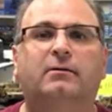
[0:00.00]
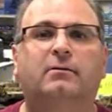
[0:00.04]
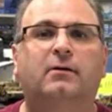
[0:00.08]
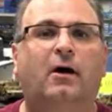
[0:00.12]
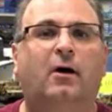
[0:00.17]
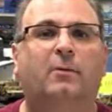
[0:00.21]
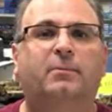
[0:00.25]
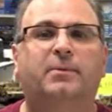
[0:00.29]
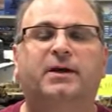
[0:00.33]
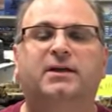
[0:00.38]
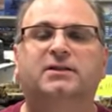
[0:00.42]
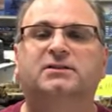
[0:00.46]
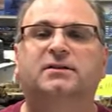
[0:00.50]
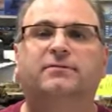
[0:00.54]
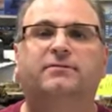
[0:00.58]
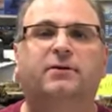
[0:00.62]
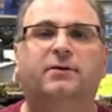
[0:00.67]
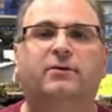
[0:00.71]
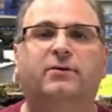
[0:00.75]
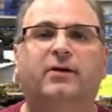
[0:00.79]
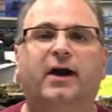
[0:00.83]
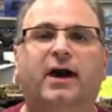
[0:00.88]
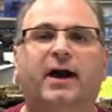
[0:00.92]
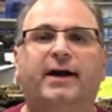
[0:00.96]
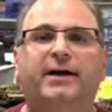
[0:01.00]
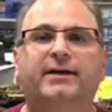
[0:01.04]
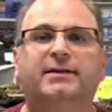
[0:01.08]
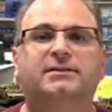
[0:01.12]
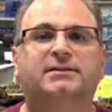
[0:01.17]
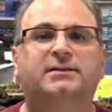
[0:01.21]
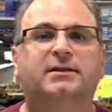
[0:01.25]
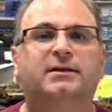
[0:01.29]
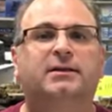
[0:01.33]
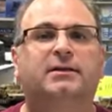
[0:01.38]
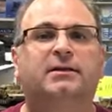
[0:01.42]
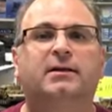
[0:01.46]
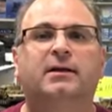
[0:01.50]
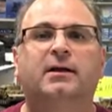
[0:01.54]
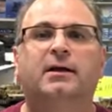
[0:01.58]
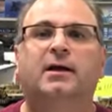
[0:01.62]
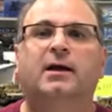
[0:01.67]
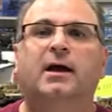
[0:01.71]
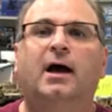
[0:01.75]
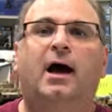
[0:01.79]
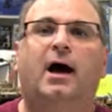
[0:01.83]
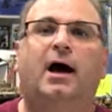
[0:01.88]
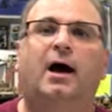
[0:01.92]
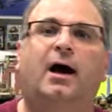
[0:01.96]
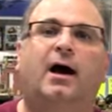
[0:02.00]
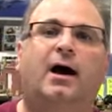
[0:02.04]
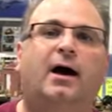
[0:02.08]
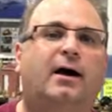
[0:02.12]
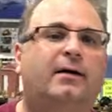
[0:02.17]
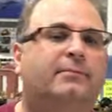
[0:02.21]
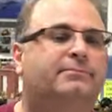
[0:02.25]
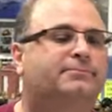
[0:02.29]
all because of you guys, and I'm